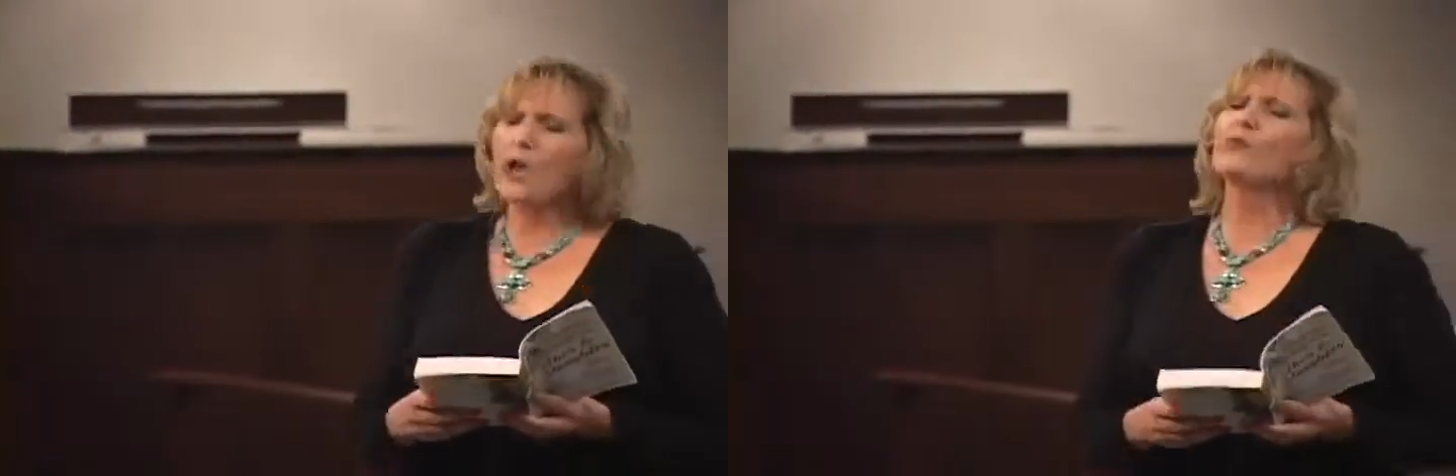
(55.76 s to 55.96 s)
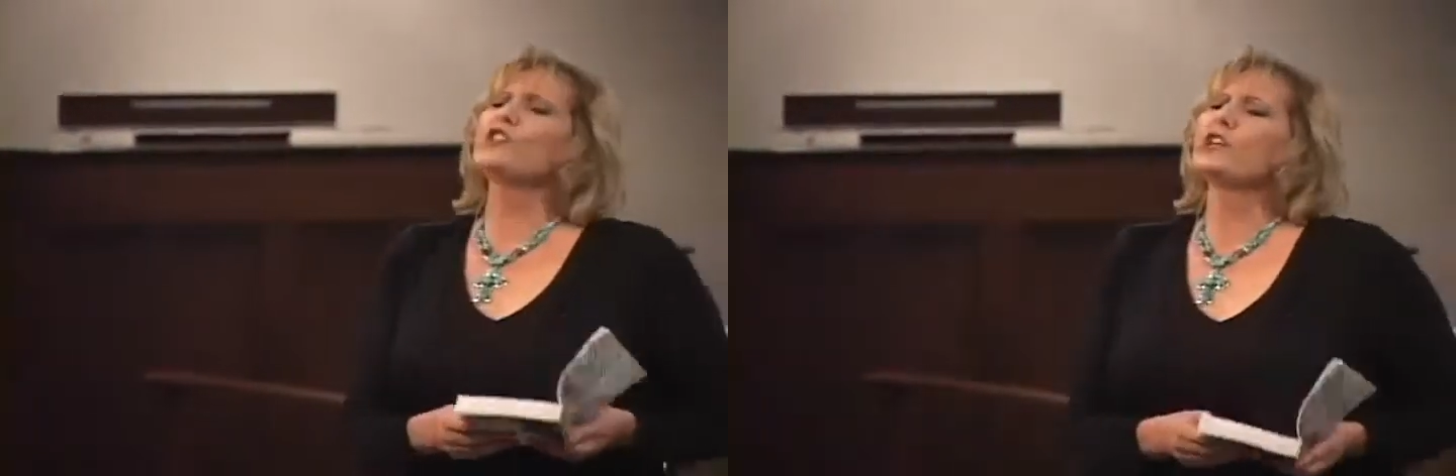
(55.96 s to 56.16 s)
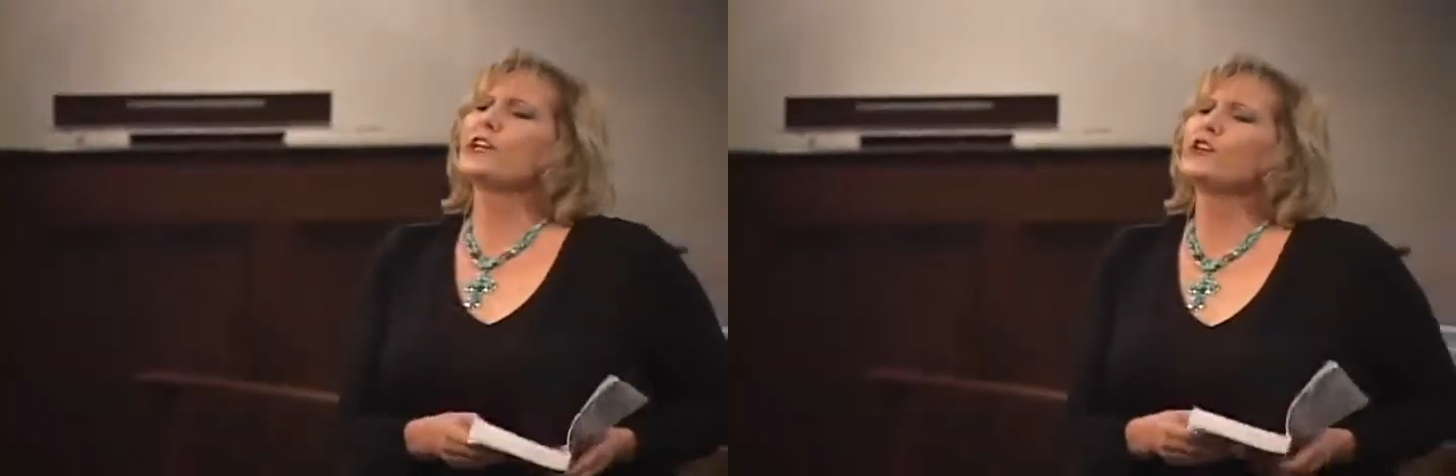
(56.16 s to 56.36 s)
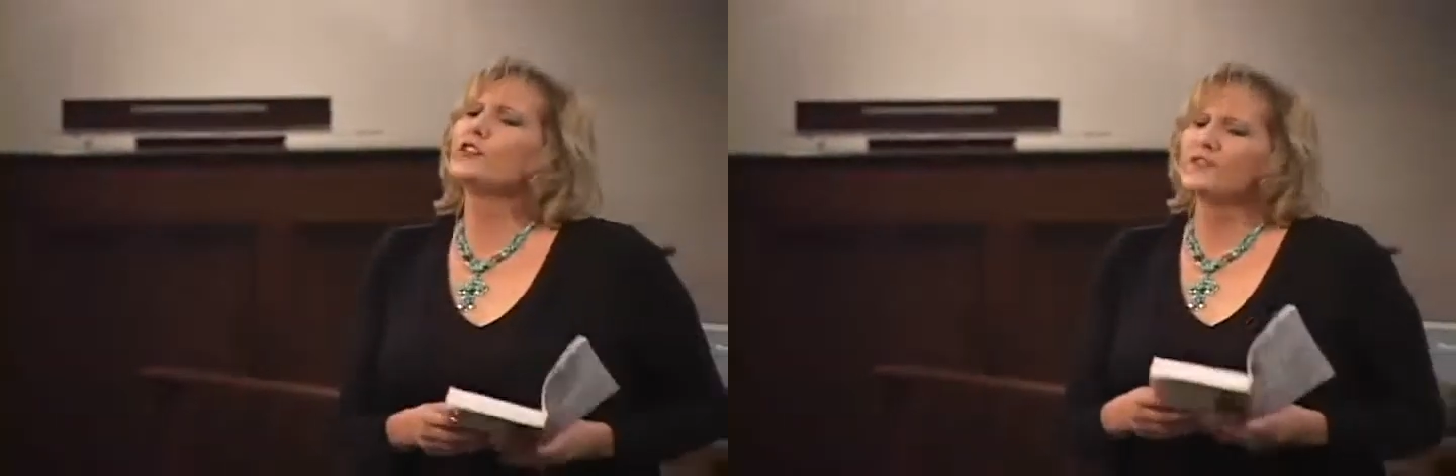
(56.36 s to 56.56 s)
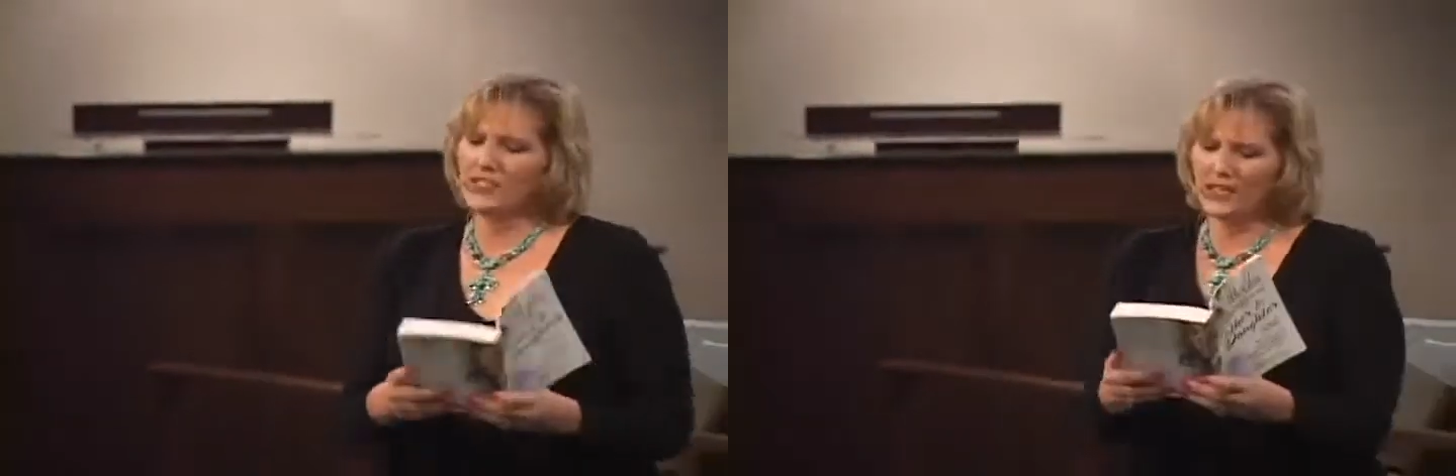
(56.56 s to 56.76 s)
I wish I could
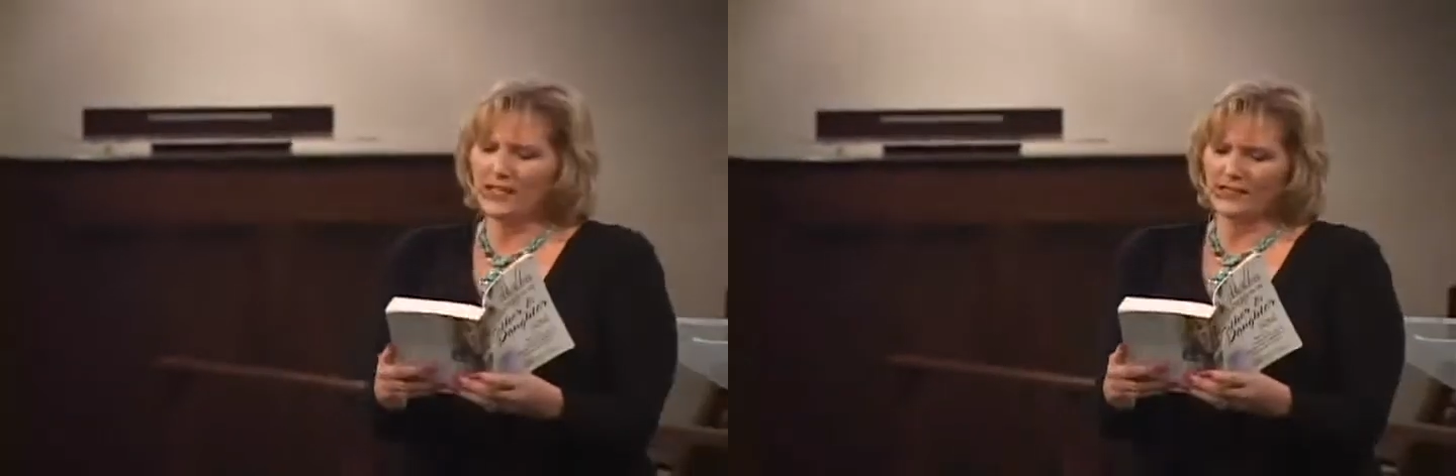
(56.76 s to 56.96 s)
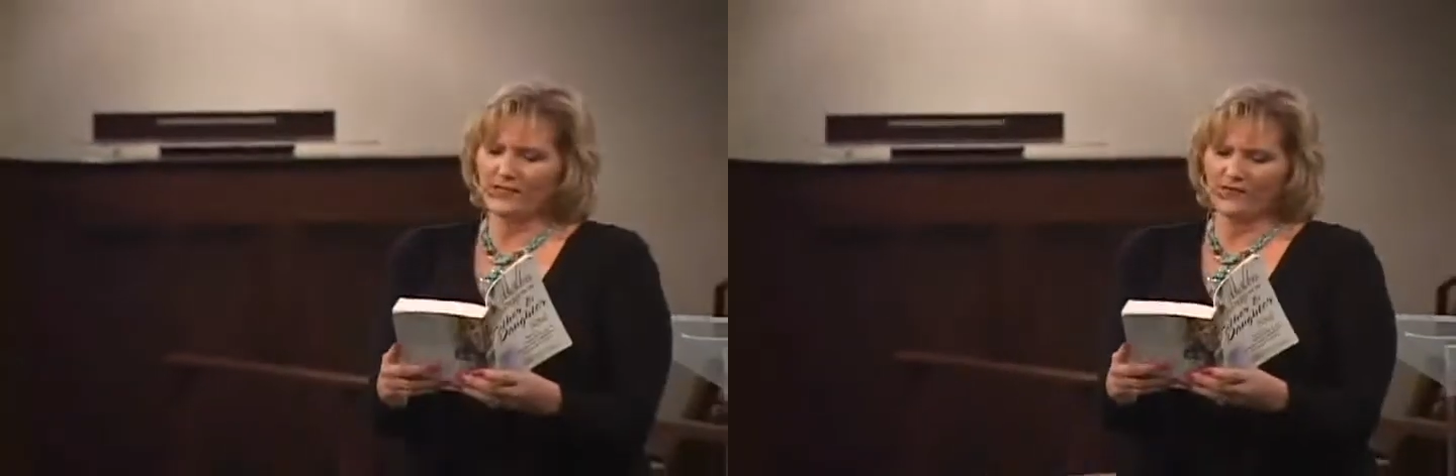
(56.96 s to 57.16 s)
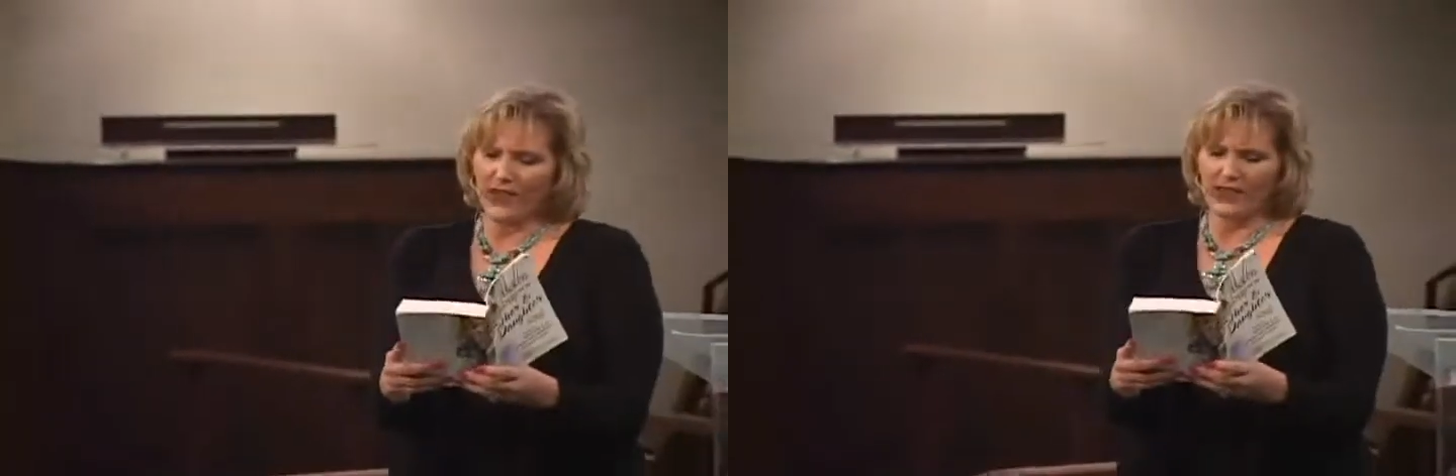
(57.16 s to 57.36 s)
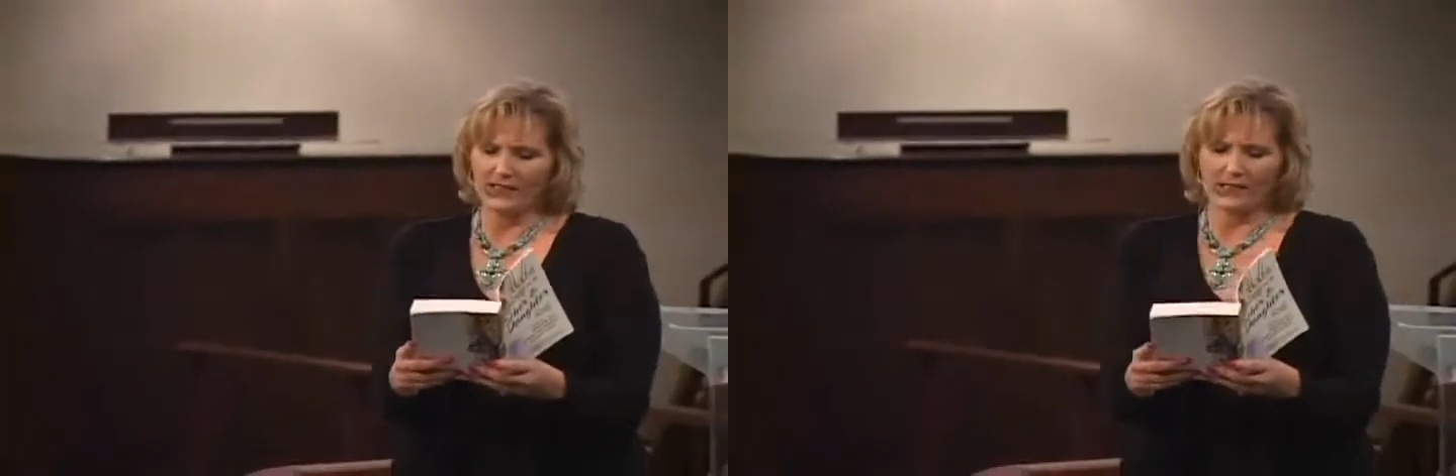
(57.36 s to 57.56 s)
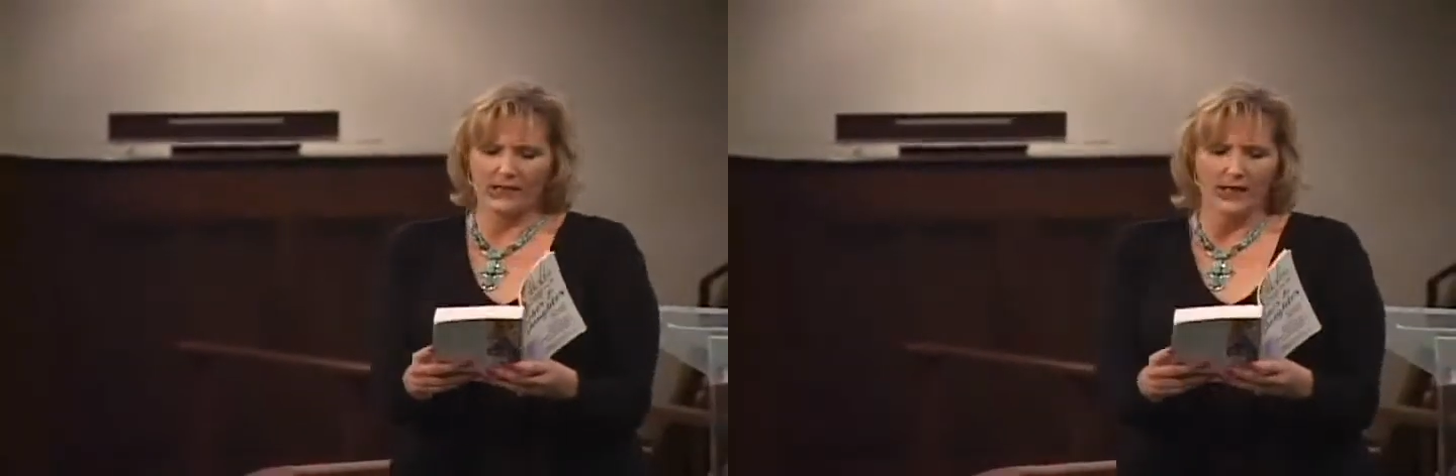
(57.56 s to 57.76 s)
have seen his
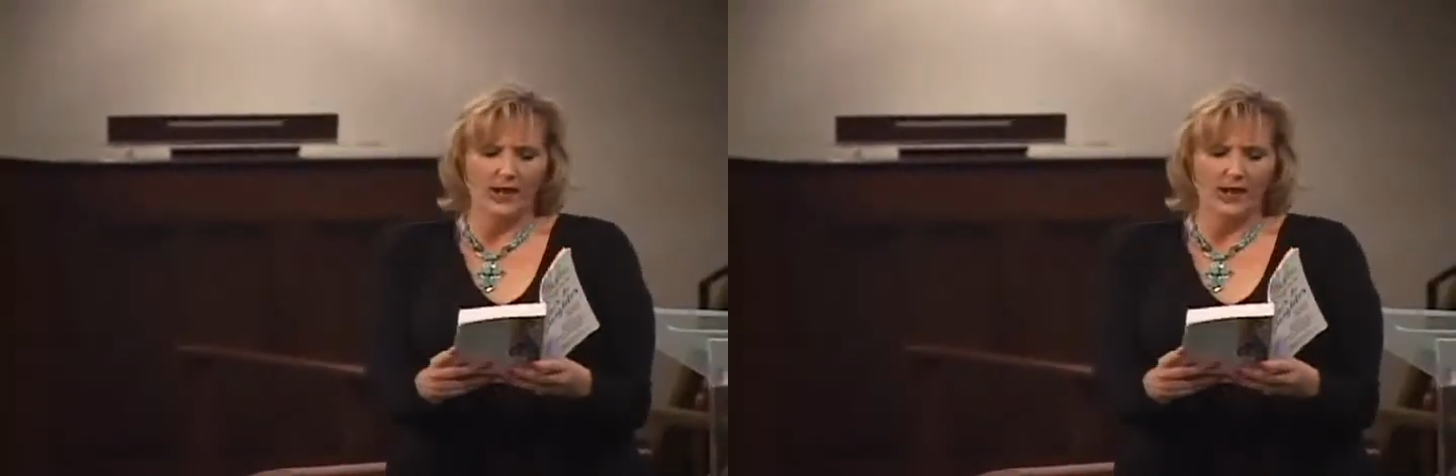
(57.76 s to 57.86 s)
face